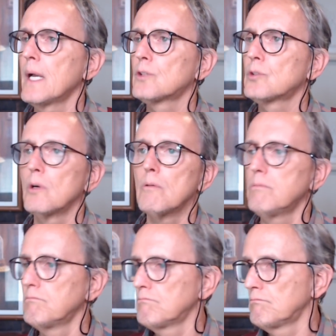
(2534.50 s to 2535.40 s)
Yeah,
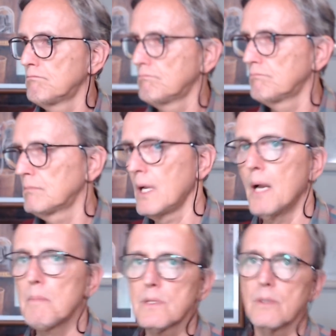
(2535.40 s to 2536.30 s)
so
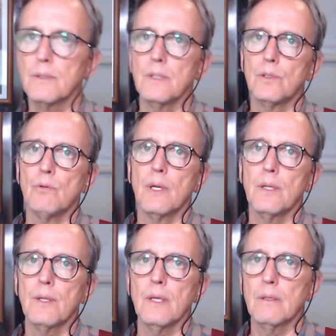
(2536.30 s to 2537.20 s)
Amazon didn't do
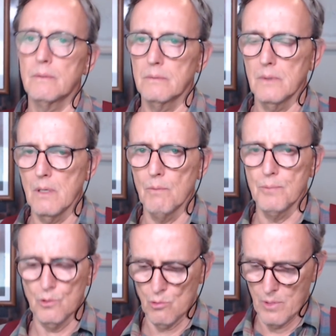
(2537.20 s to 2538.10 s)
anything.
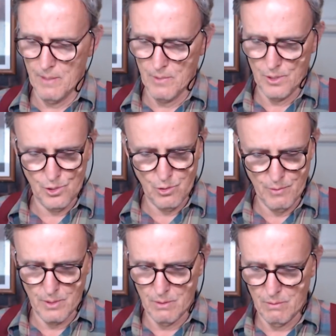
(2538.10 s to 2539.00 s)
Oh, sorry, I'm not
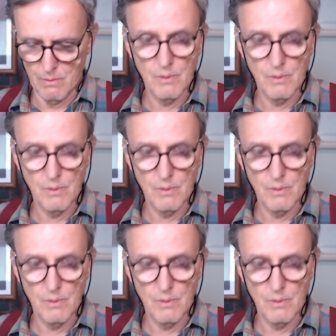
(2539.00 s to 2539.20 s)
showing